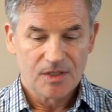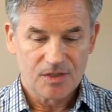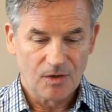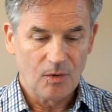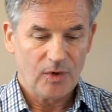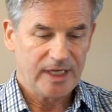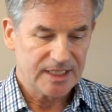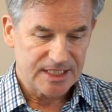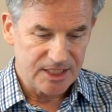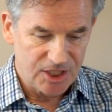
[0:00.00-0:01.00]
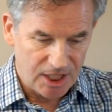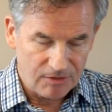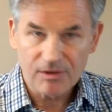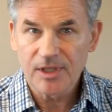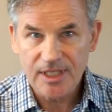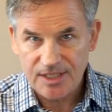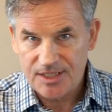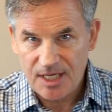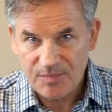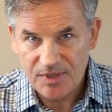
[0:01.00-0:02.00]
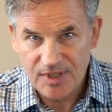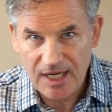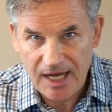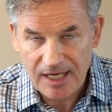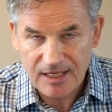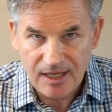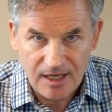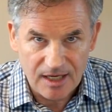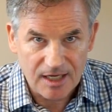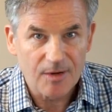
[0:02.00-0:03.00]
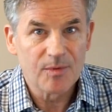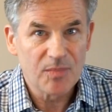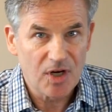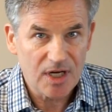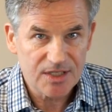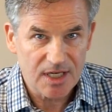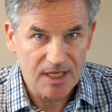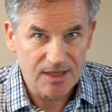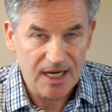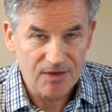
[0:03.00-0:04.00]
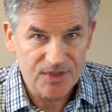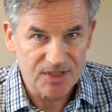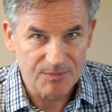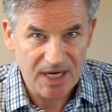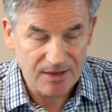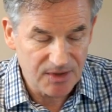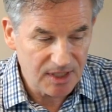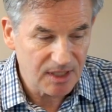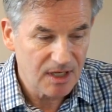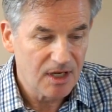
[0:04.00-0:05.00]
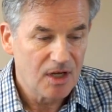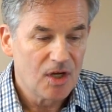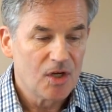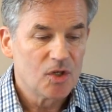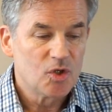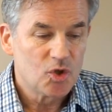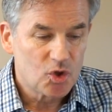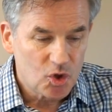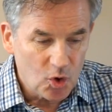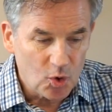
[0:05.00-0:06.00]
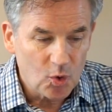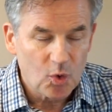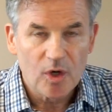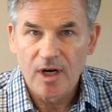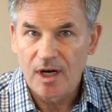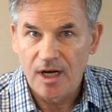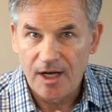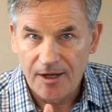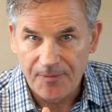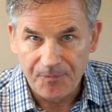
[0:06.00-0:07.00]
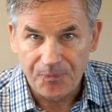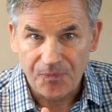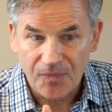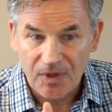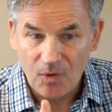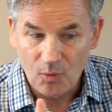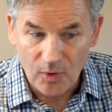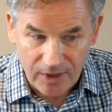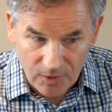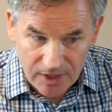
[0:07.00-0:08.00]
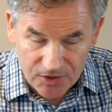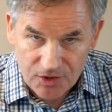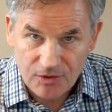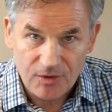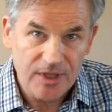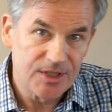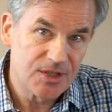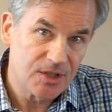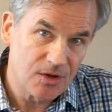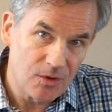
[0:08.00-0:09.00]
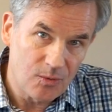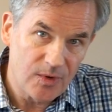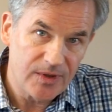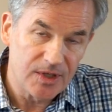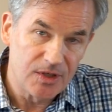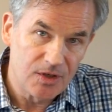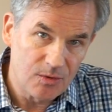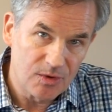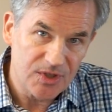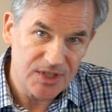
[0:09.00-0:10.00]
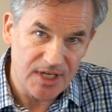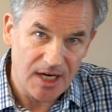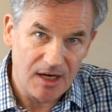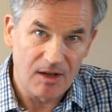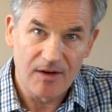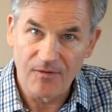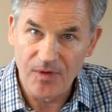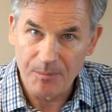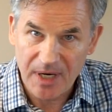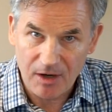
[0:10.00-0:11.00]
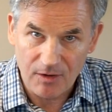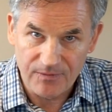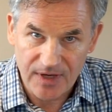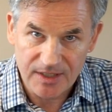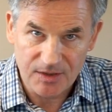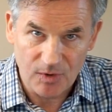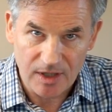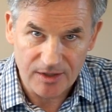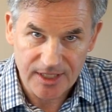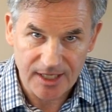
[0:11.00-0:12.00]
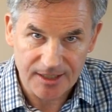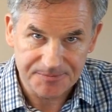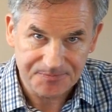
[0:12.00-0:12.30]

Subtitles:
So it's generally accepted that carbon monoxide in the house is a bad thing. So what you want to do is go with the newer style of the power vented water tank.